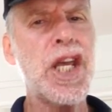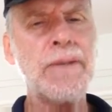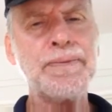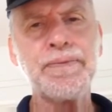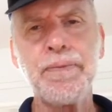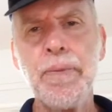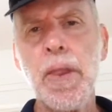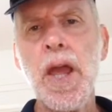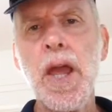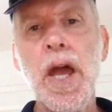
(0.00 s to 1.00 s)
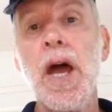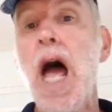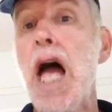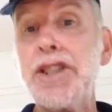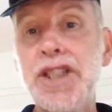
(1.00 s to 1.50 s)

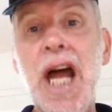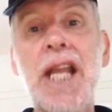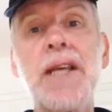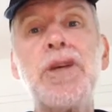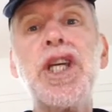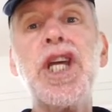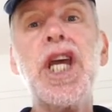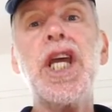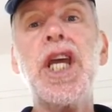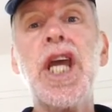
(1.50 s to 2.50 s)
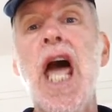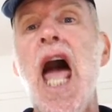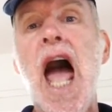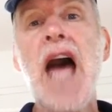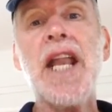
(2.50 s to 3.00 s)
And Johnny McGee
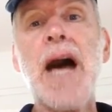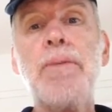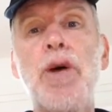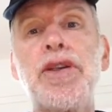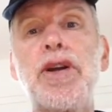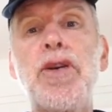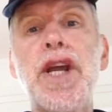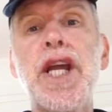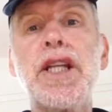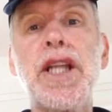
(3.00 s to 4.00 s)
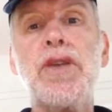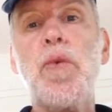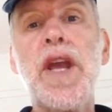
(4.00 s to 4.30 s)
and I both agreed that